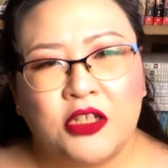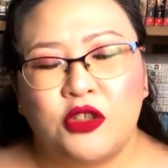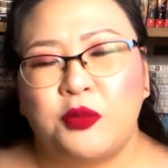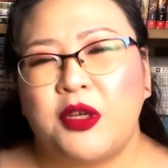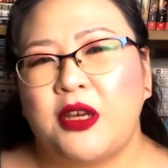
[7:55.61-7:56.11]

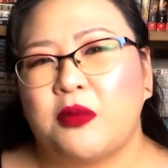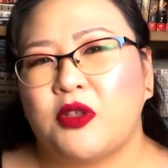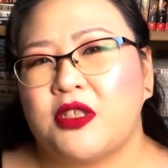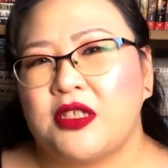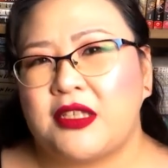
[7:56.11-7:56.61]
to be
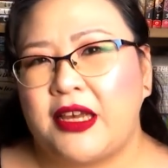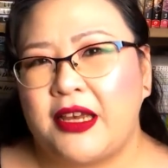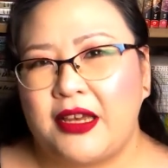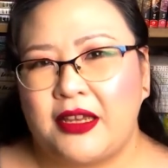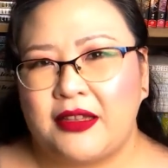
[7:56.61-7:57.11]
able to
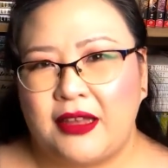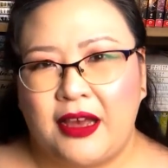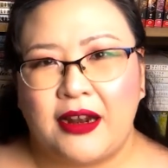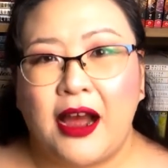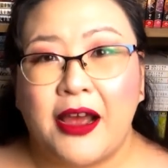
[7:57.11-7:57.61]
say
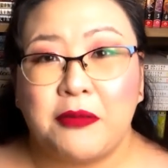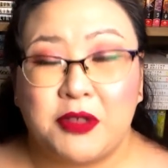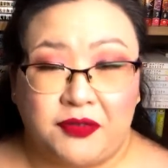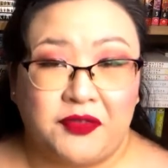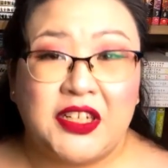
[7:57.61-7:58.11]
that I'm
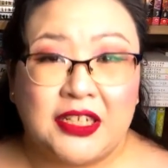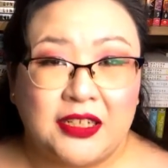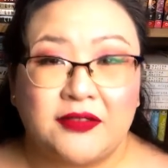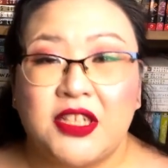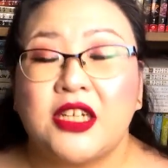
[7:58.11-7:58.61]

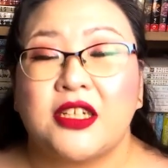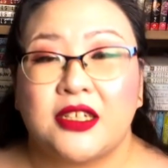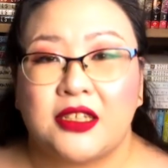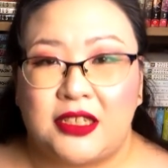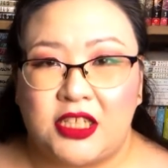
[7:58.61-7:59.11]
definitively going to
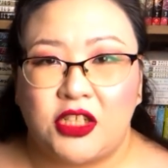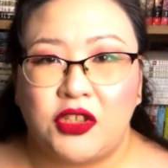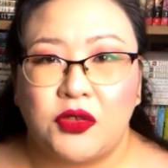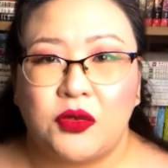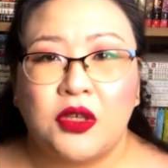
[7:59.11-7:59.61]

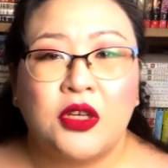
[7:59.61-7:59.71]
continue